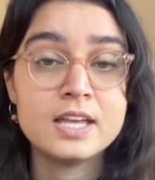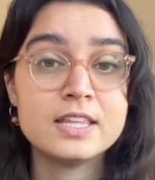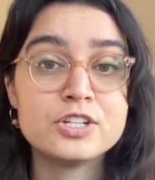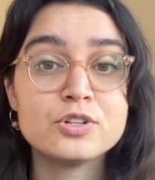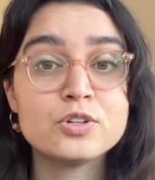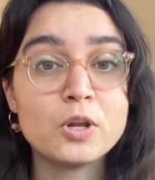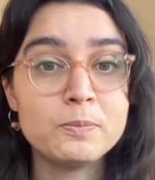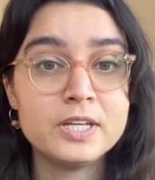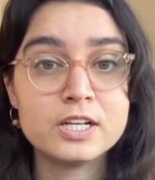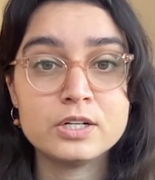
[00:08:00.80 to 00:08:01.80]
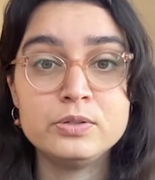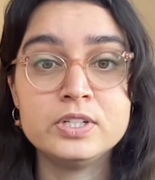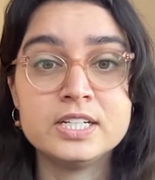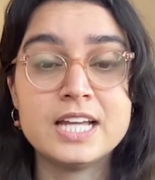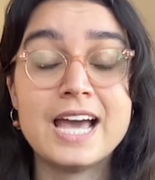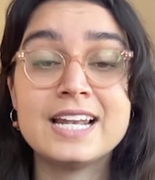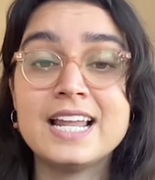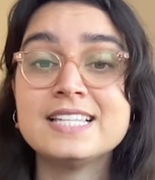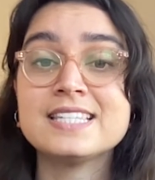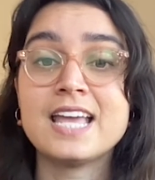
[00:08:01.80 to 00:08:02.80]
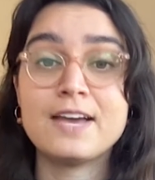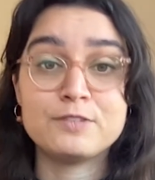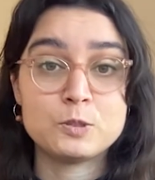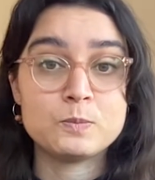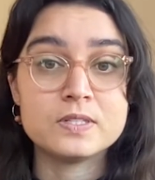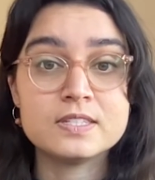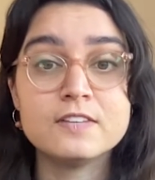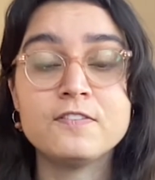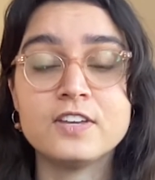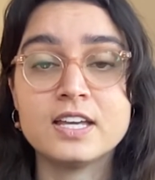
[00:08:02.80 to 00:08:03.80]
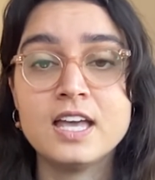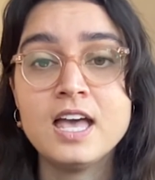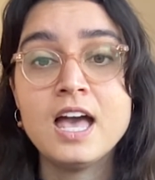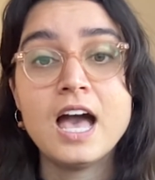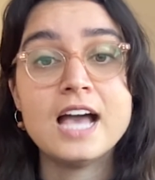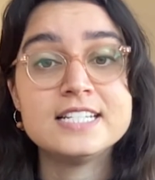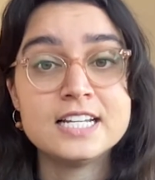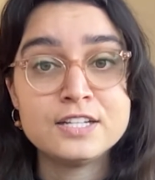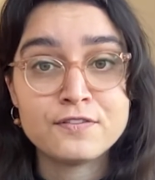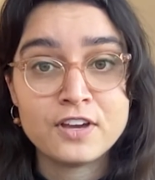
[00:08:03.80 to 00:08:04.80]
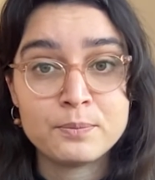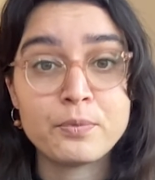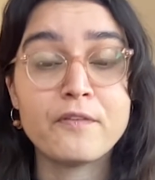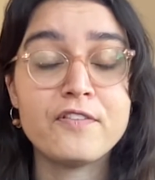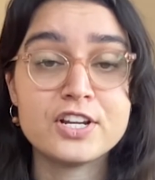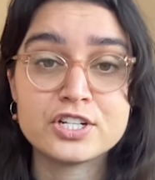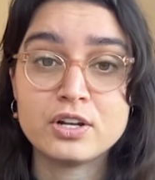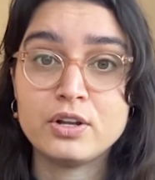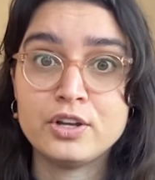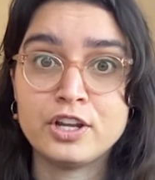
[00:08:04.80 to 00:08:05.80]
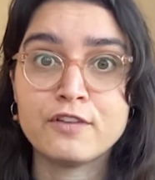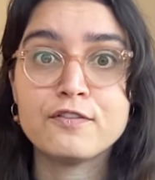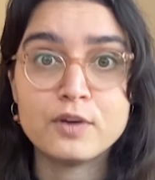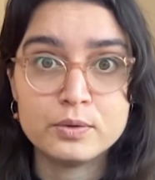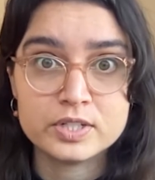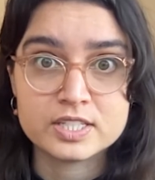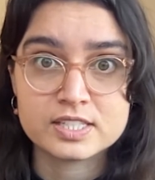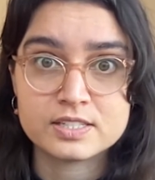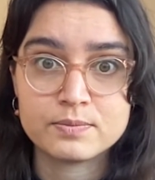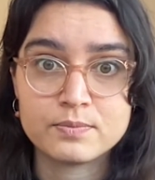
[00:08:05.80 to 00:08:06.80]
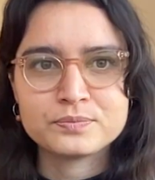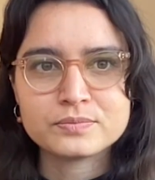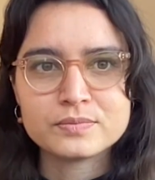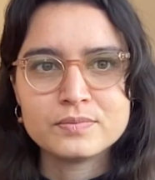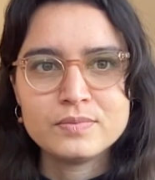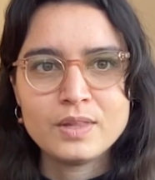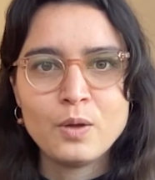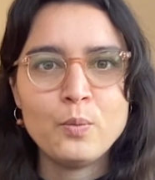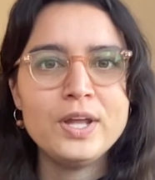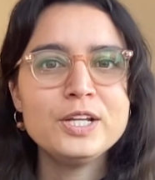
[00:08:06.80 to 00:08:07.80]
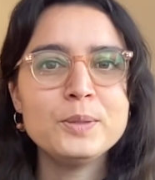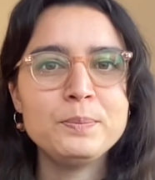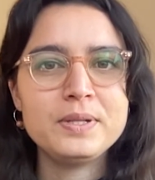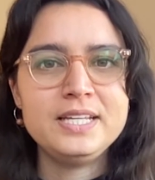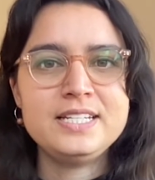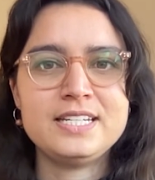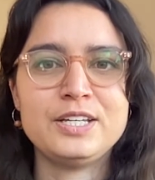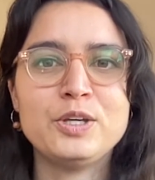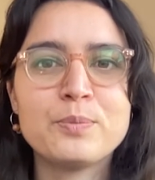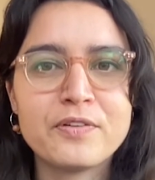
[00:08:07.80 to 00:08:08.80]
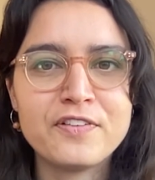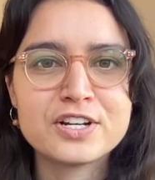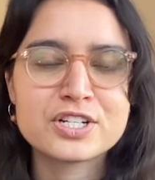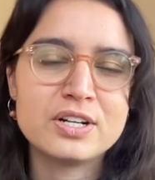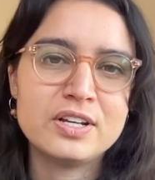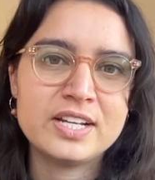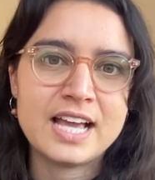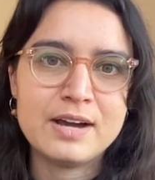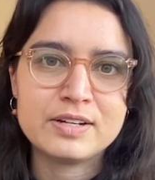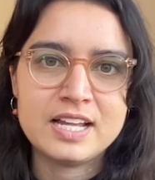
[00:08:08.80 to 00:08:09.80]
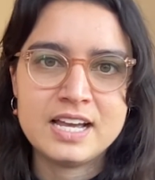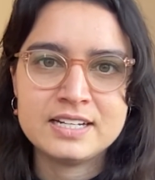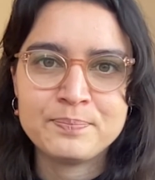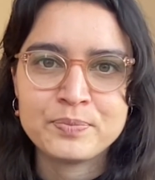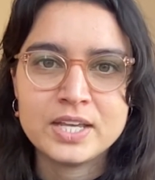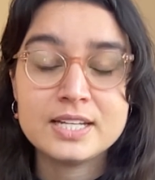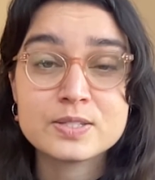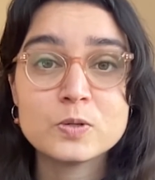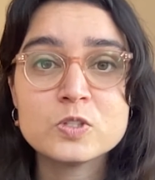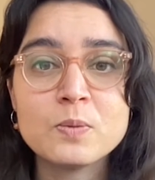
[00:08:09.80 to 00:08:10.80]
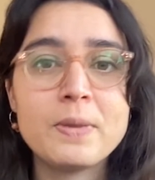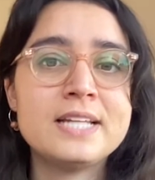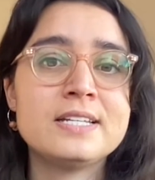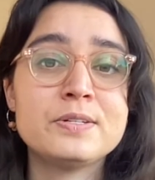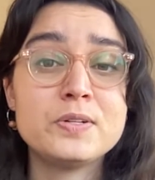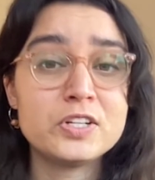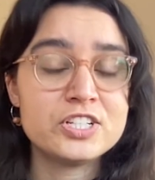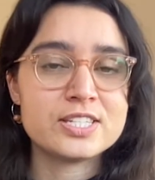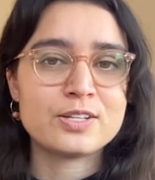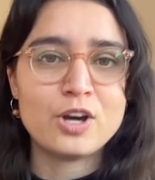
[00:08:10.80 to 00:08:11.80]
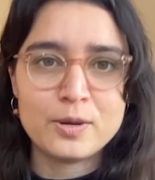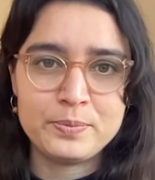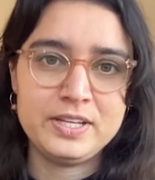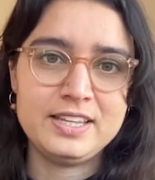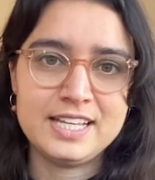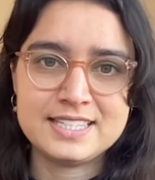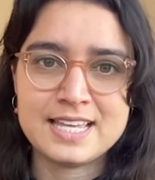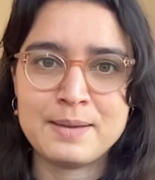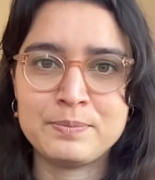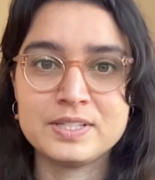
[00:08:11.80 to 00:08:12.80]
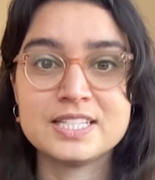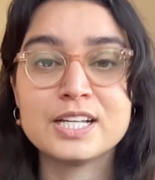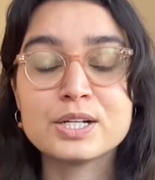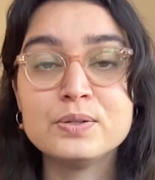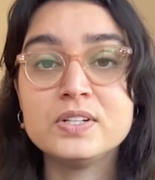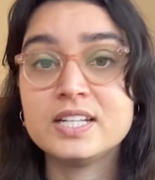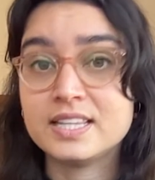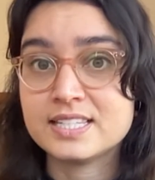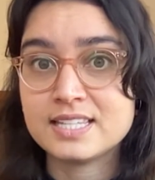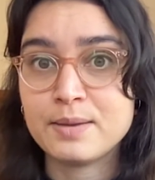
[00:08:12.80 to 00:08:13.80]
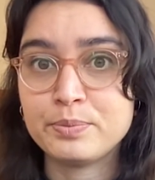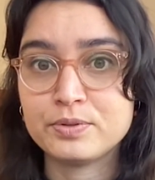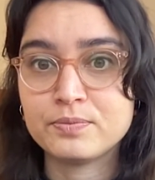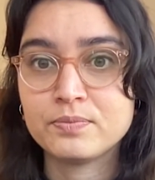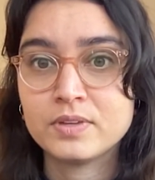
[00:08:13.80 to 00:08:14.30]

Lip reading: They should not be included unless they have a specific, identified professional learning focus. When completing your professional learning outline, it is also better to not just copy the examples included in the sample.